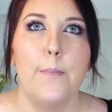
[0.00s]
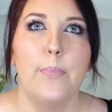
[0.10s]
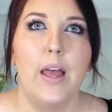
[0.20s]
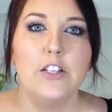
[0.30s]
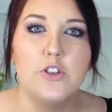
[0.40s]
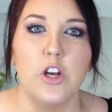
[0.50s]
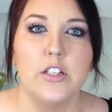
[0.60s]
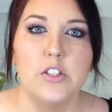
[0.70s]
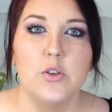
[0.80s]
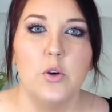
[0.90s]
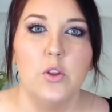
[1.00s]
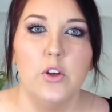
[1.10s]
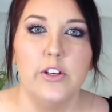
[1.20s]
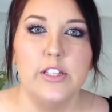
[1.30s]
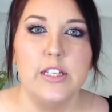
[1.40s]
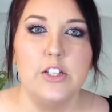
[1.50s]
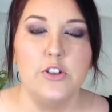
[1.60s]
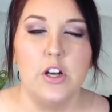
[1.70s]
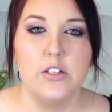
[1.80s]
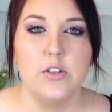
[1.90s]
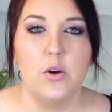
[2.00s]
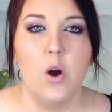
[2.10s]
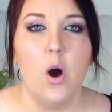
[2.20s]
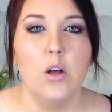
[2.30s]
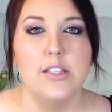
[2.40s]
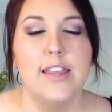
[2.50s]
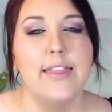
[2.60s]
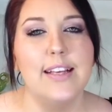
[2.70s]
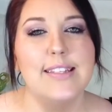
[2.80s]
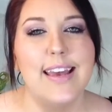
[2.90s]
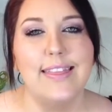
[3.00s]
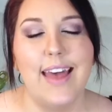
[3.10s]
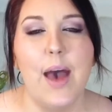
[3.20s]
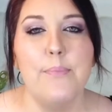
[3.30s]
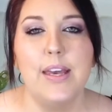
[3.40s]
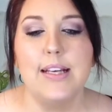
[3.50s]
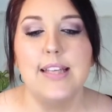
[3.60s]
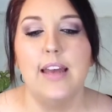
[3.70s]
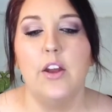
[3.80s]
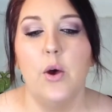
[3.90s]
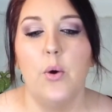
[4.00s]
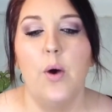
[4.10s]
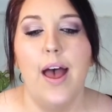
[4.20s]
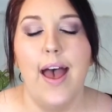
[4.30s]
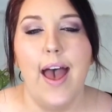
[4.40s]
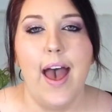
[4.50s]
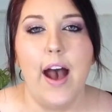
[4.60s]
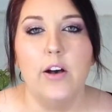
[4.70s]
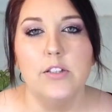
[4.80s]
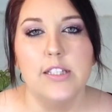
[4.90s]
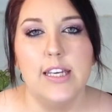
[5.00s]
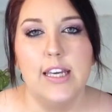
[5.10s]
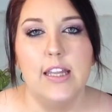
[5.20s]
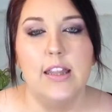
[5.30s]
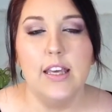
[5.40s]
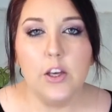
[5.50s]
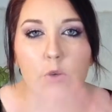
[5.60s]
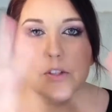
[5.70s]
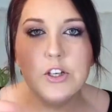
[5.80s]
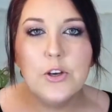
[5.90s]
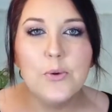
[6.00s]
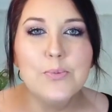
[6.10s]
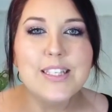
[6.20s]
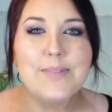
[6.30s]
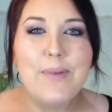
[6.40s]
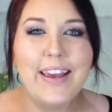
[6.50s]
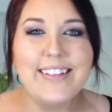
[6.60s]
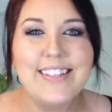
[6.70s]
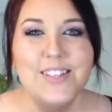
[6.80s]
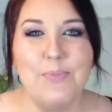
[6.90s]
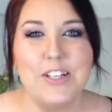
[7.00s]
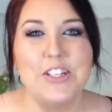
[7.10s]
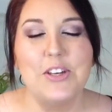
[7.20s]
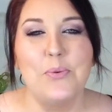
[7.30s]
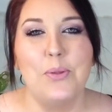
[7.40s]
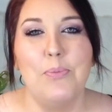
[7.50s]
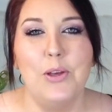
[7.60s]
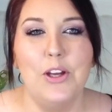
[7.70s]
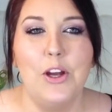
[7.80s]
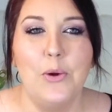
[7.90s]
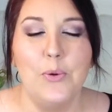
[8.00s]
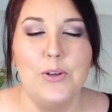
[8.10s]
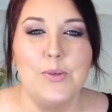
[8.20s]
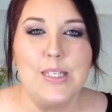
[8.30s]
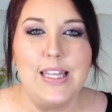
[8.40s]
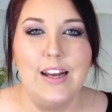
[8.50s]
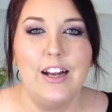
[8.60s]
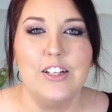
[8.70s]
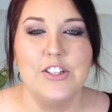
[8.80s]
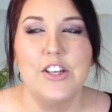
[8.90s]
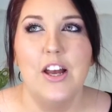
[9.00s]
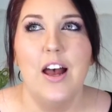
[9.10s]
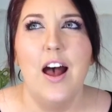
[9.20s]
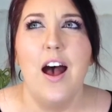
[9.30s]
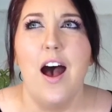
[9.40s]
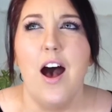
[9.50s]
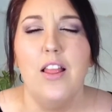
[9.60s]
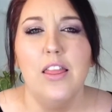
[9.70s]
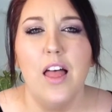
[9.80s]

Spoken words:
like drugstore looks and drugstore hauls and things like that, because I know out in the YouTube space, especially with beauty gurus, there's a